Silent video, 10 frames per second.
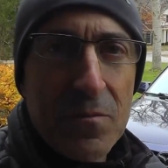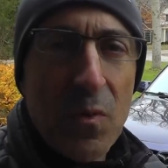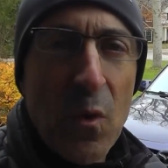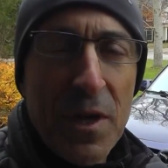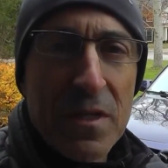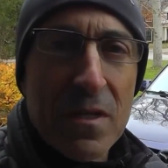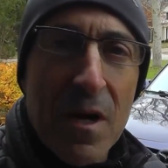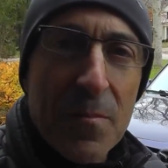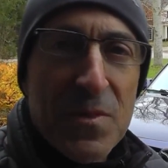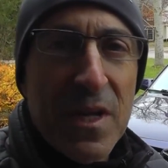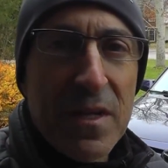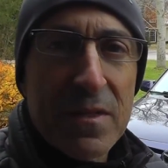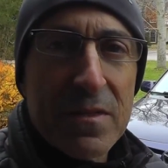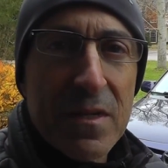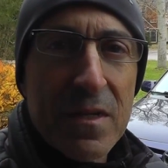point update,
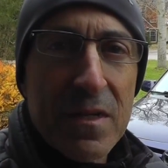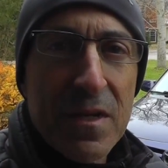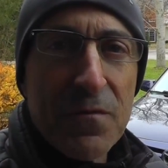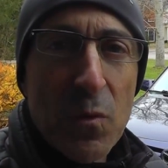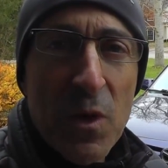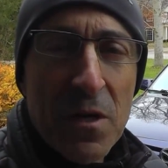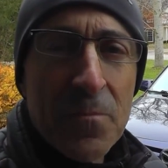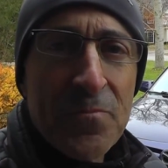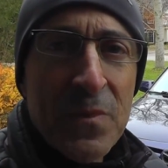if you will.